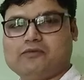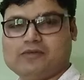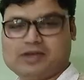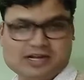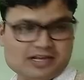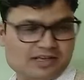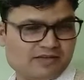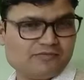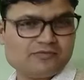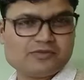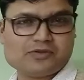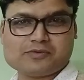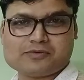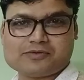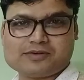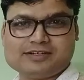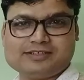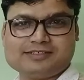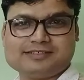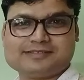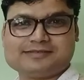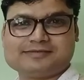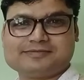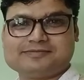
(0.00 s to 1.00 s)
Welcome
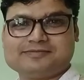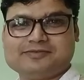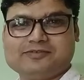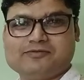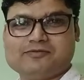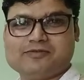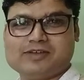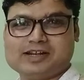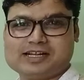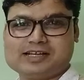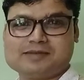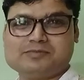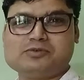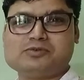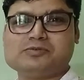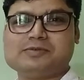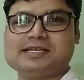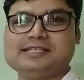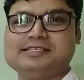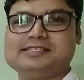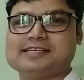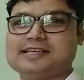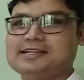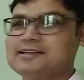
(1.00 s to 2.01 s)
viewers, welcome to
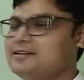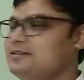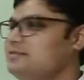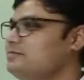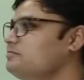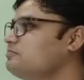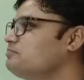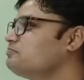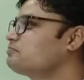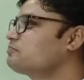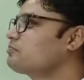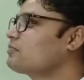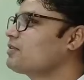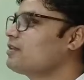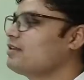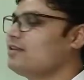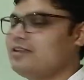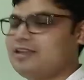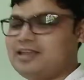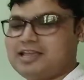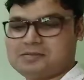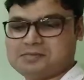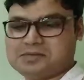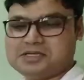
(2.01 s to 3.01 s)
my channel.
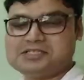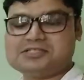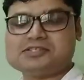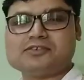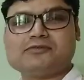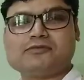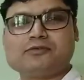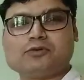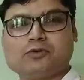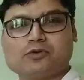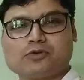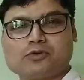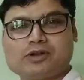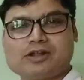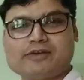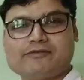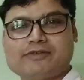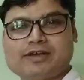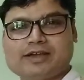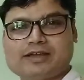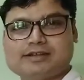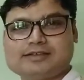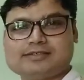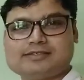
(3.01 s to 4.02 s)
Amidst of
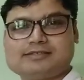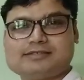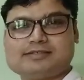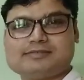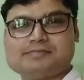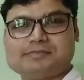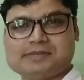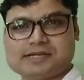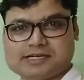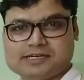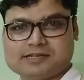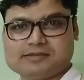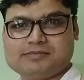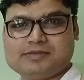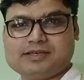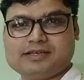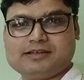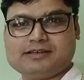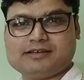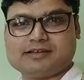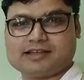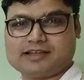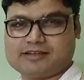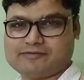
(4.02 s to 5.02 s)
coronavirus
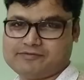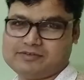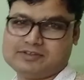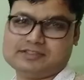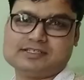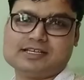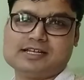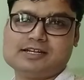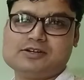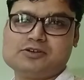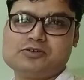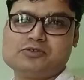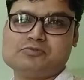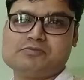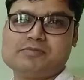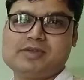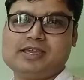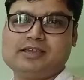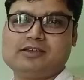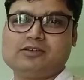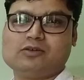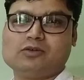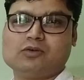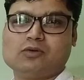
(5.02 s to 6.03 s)
pandemic, I've decided to
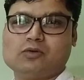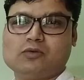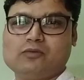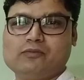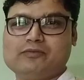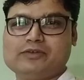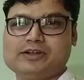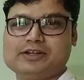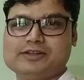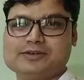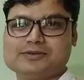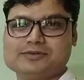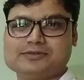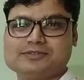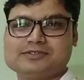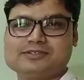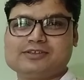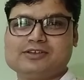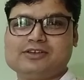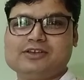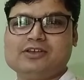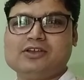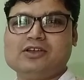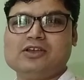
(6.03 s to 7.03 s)
make home videos
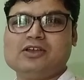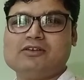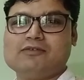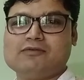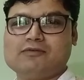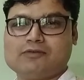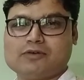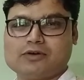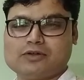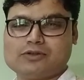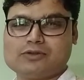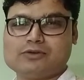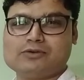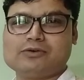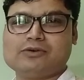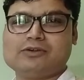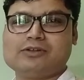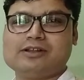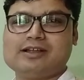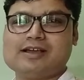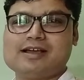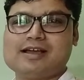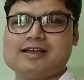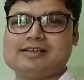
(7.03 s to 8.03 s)
for you
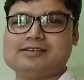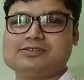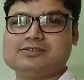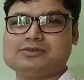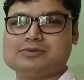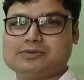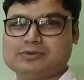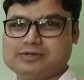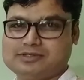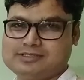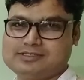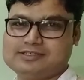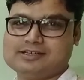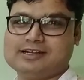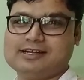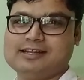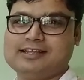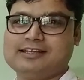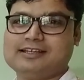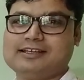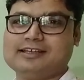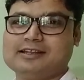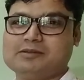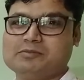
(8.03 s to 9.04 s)
all guys who are
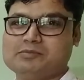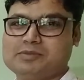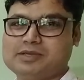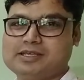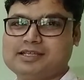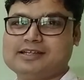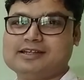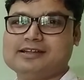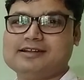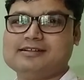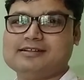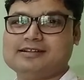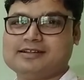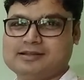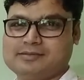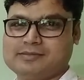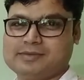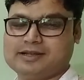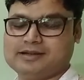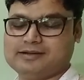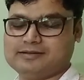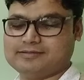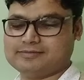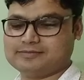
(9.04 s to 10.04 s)
studying in B.Ed. and
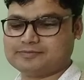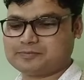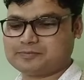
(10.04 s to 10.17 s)
M.Ed.